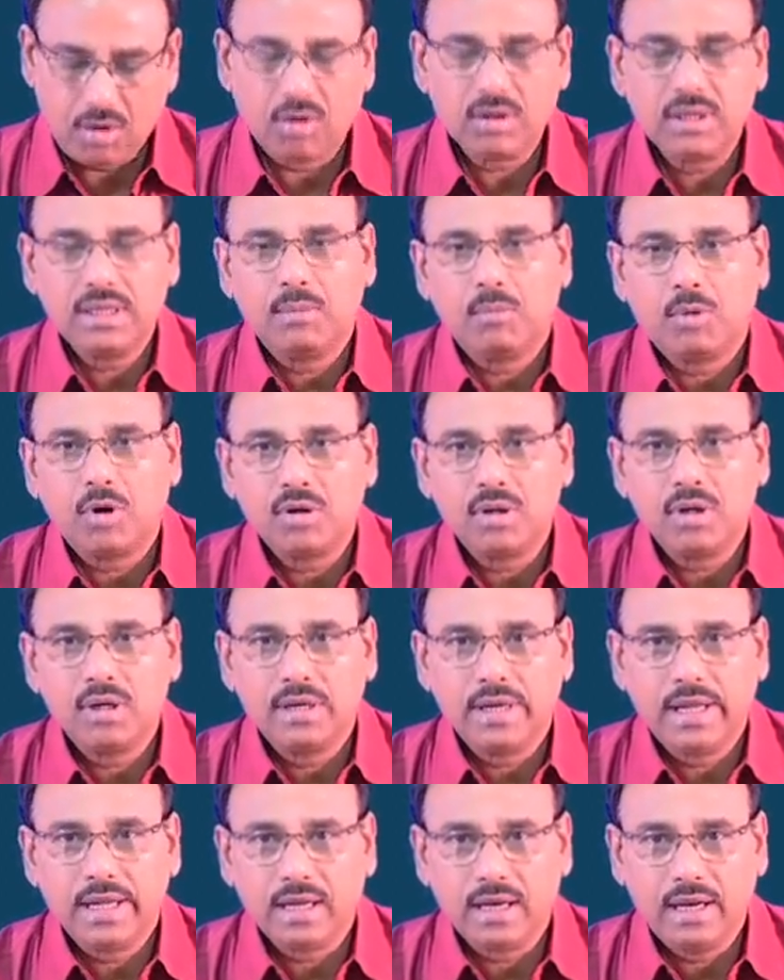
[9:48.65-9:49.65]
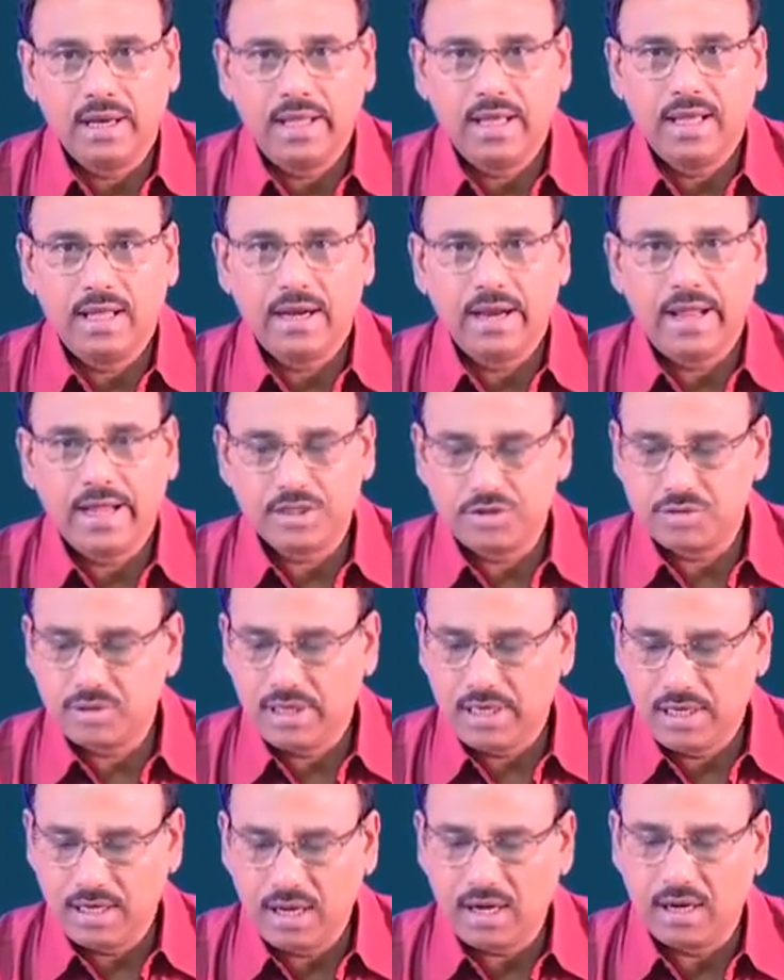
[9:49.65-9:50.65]
or the bottleneck layer
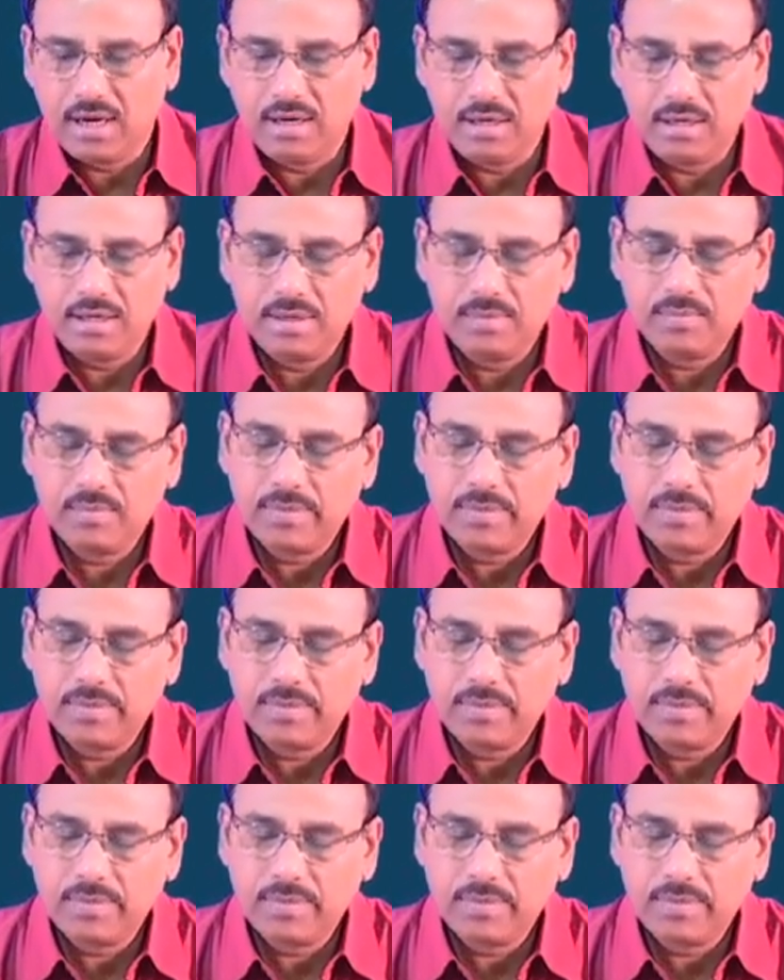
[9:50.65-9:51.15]
actually learn?